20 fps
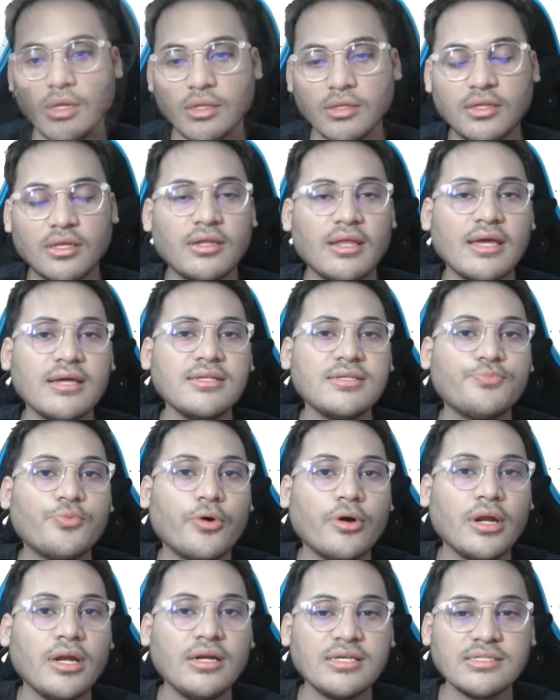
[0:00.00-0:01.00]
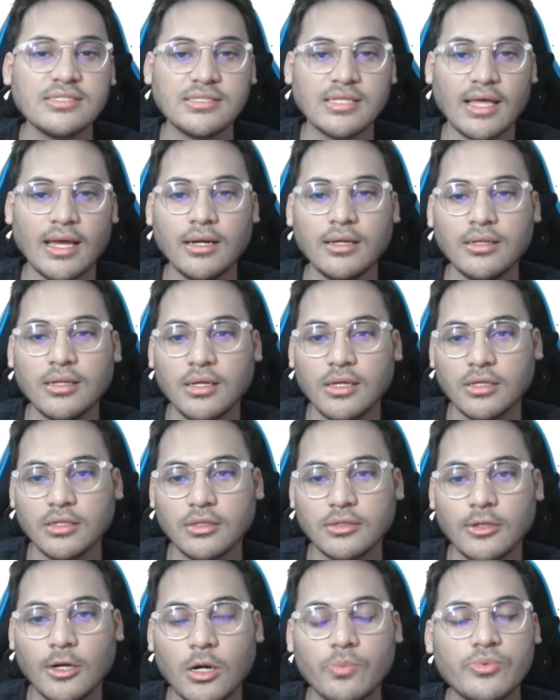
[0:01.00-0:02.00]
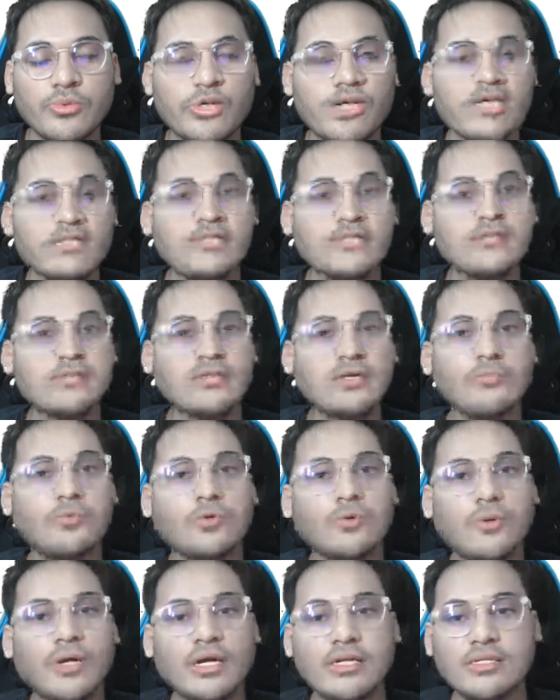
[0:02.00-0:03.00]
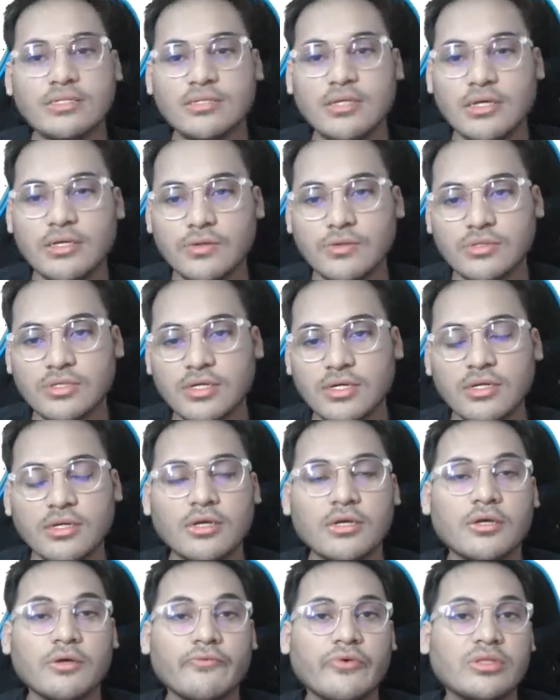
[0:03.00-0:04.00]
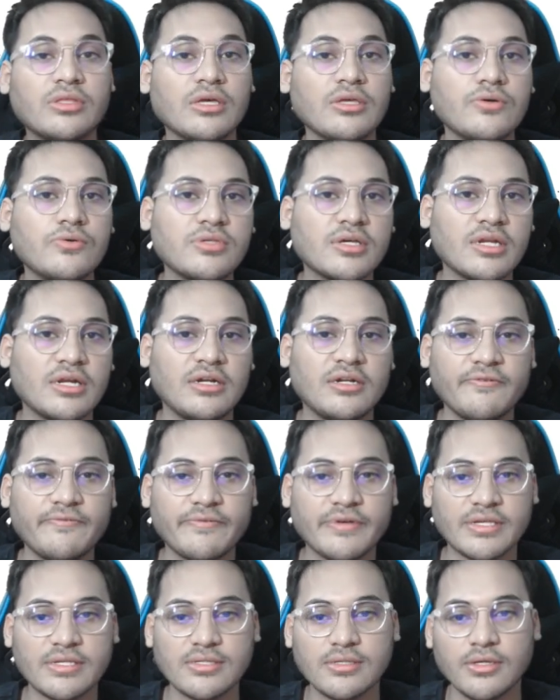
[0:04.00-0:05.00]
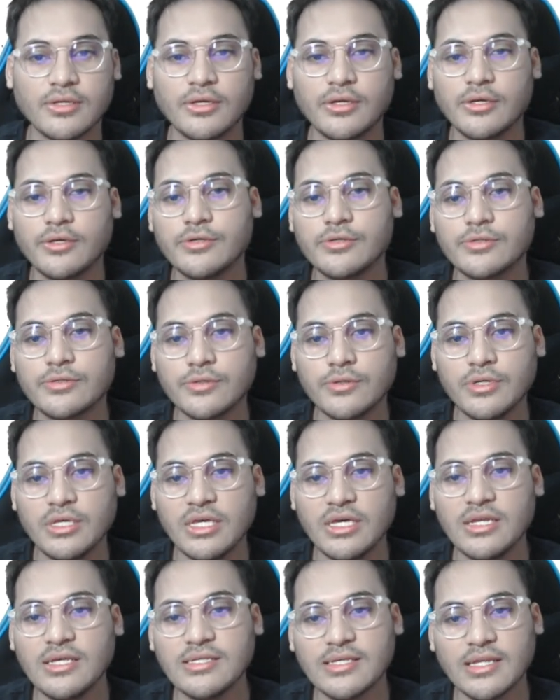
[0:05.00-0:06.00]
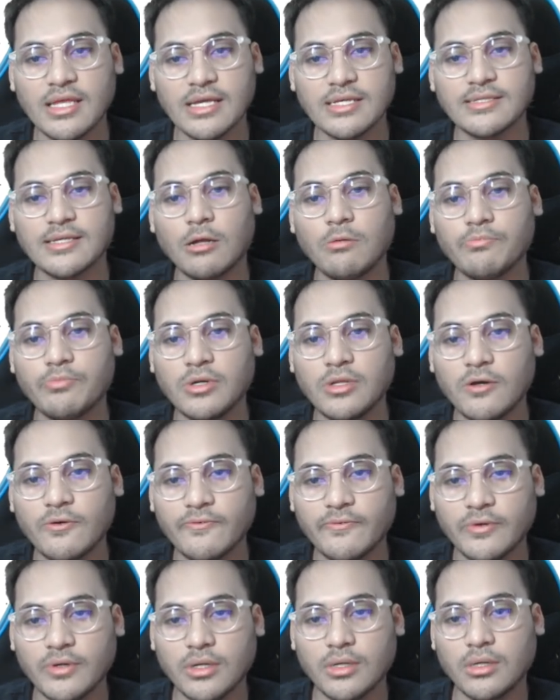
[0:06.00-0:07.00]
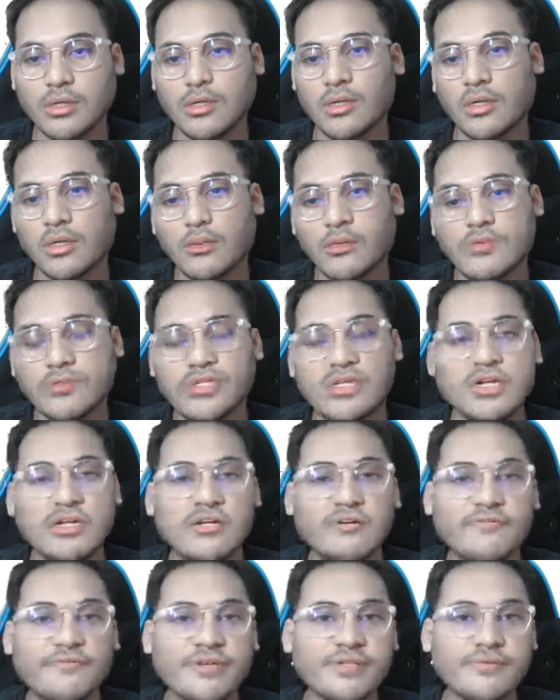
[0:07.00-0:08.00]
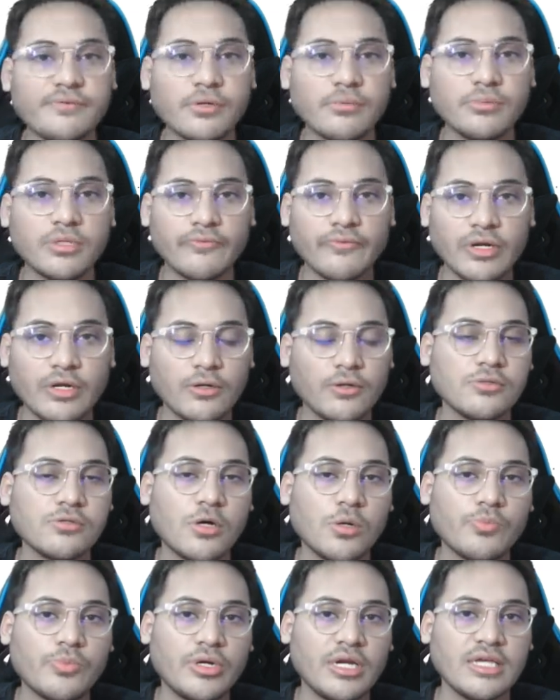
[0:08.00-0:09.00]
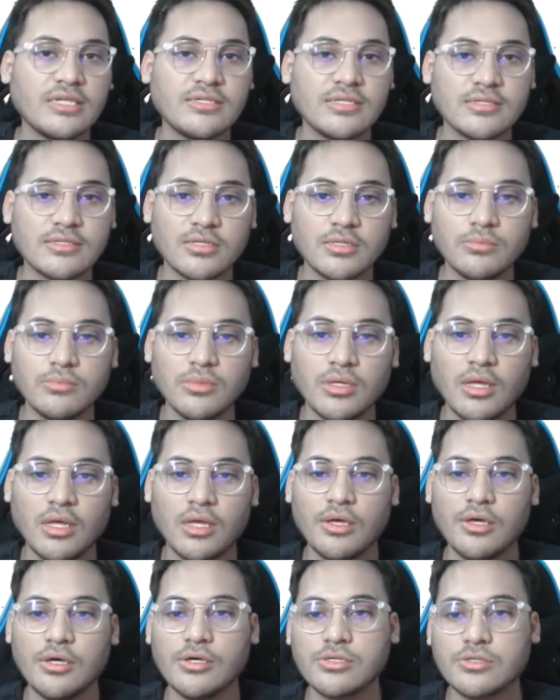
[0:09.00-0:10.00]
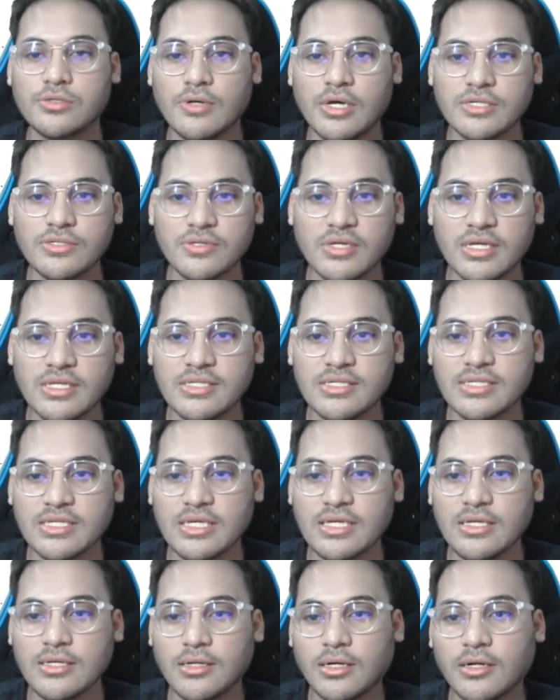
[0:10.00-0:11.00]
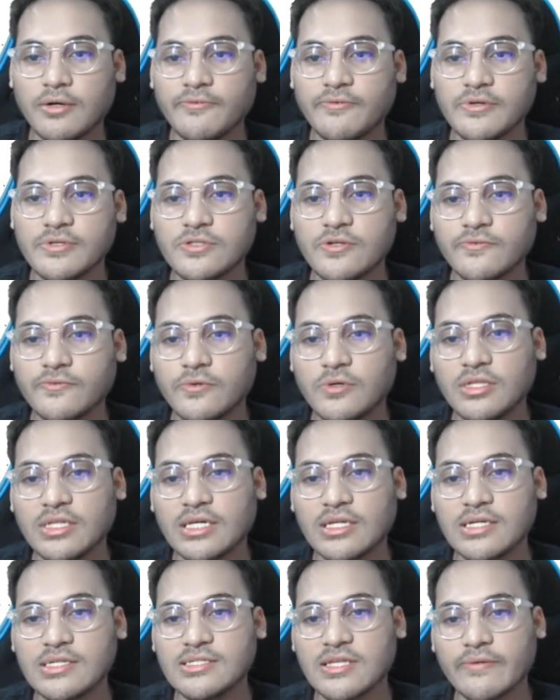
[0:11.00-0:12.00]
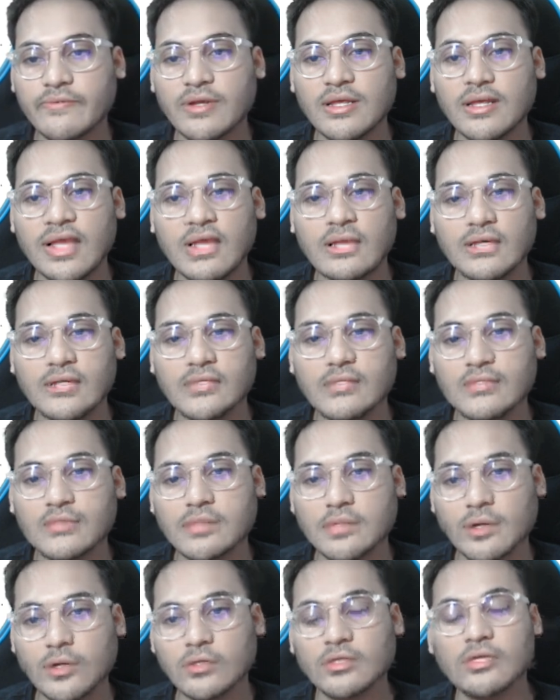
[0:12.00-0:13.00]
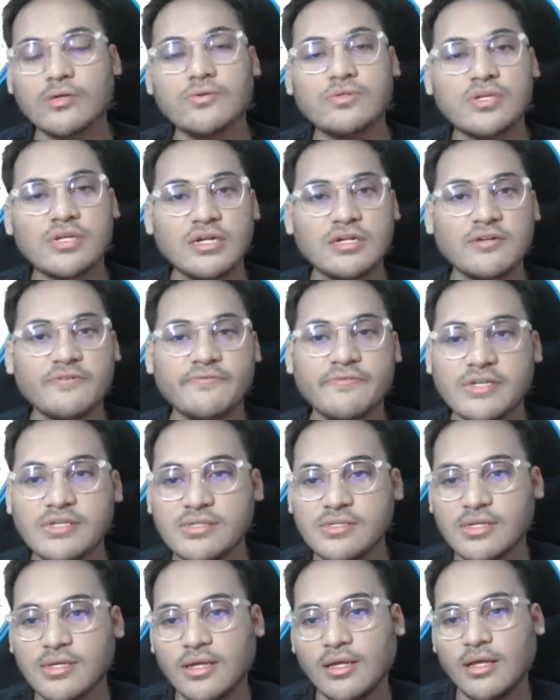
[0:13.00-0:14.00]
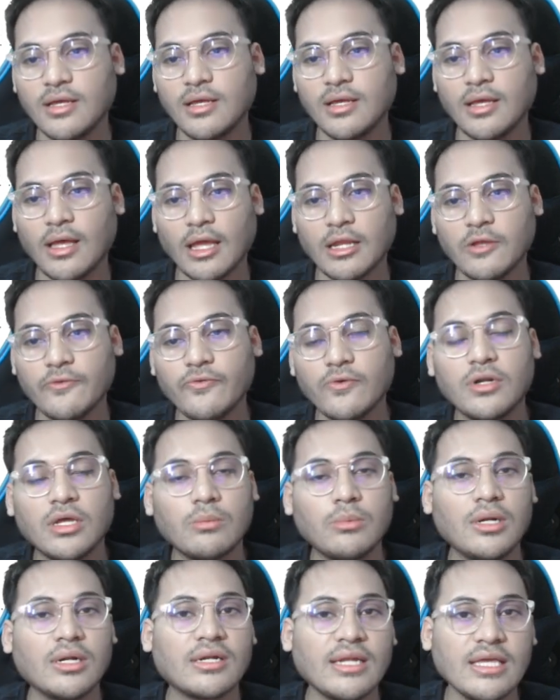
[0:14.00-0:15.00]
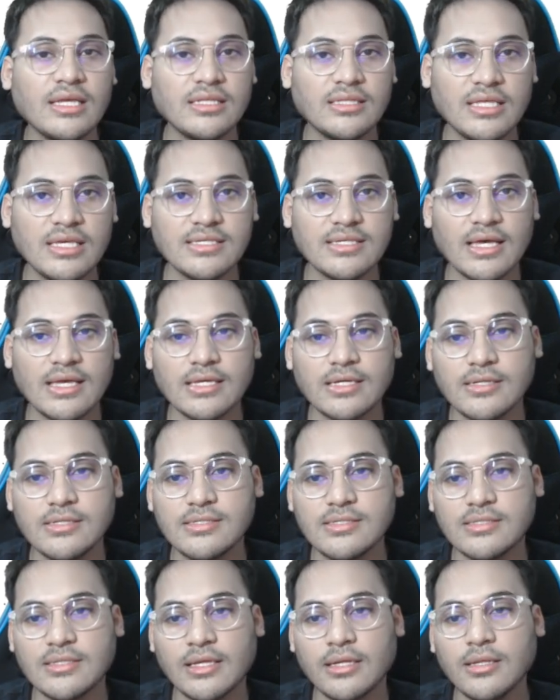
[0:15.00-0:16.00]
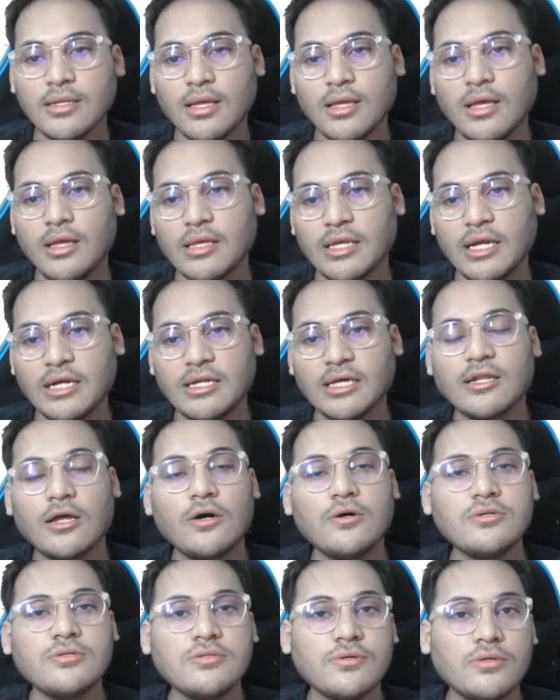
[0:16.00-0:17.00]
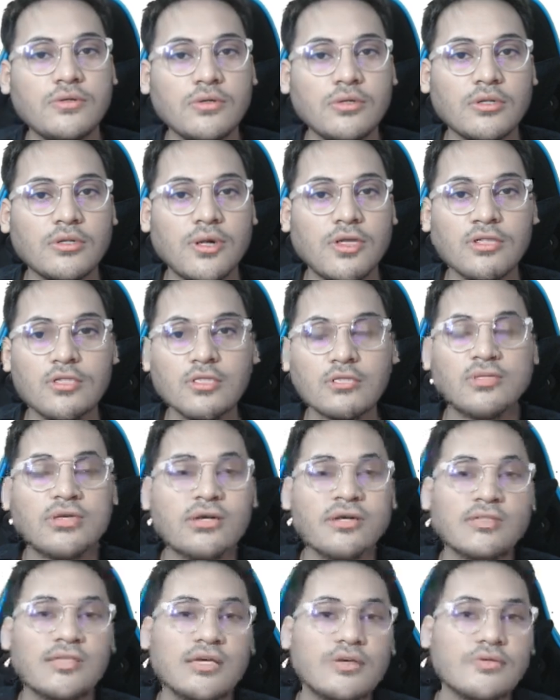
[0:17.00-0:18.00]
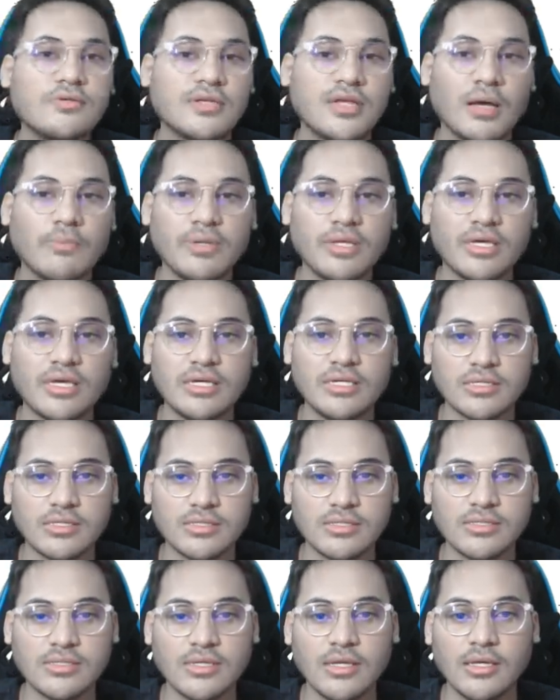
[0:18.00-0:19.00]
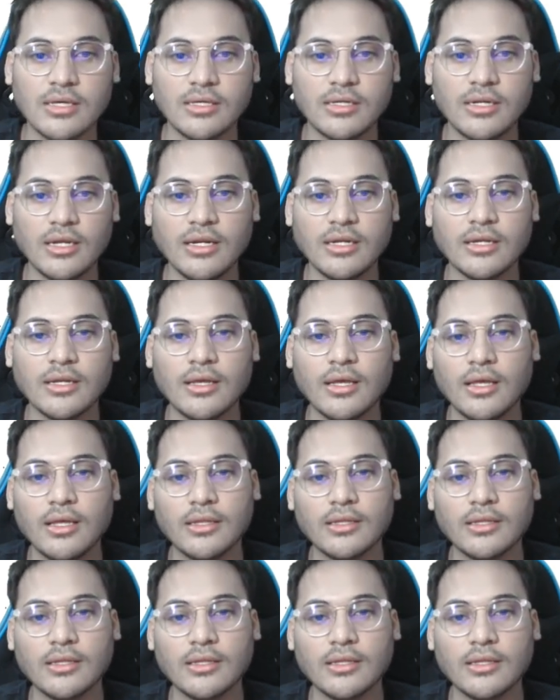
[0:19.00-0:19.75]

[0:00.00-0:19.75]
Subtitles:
The next point is that the operating system provides the user with a user interface. So here is an example of a user interface from the Windows operating system. So as you can see, first of all, there are several icons on the user interface. And if you double click these icons, then it allows you to launch the other user applications, right?